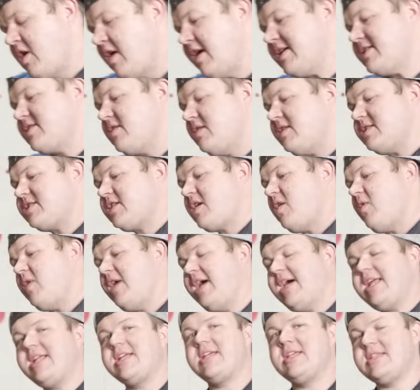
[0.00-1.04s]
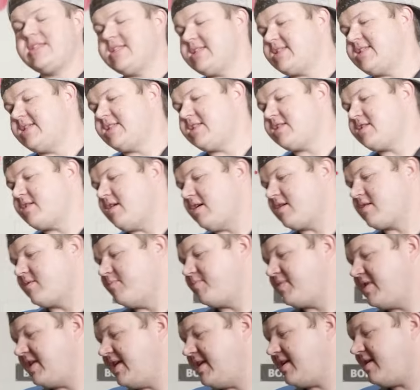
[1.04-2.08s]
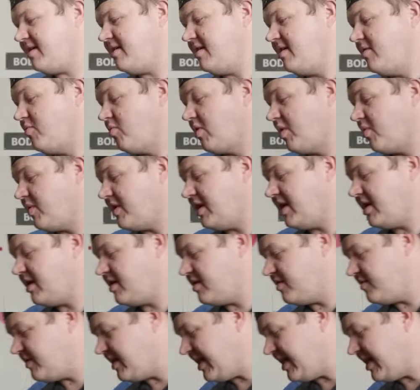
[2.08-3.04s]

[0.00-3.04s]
All right, so let's go ahead and get this install completed. What we need to do